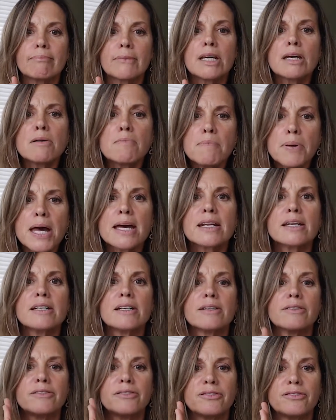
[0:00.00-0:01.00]

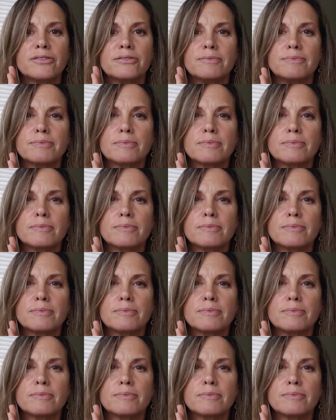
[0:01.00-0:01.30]
competitive